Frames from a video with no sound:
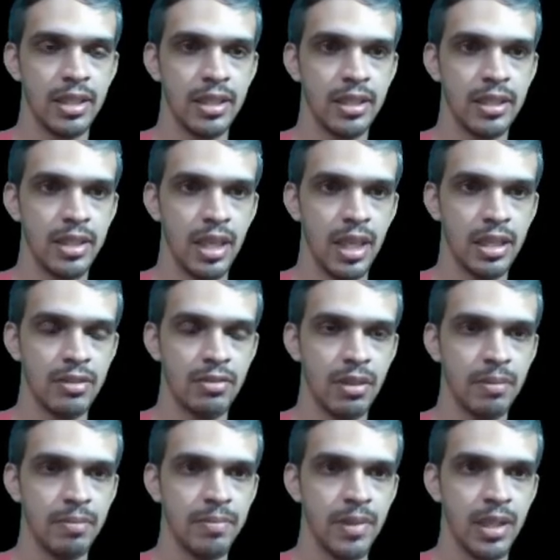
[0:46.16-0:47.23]
searching
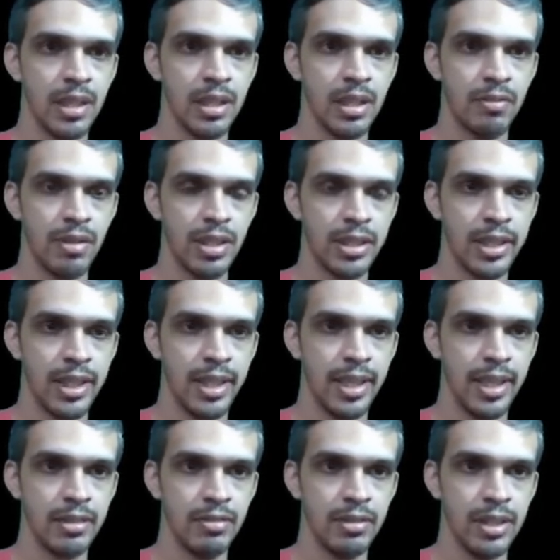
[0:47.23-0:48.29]
starts from the
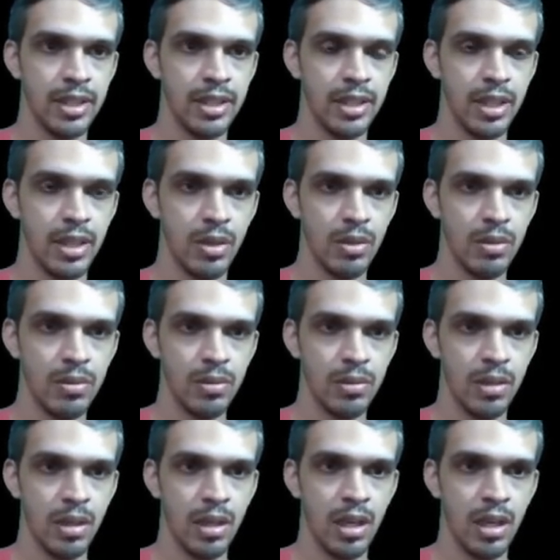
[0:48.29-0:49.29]
first index, which is 0,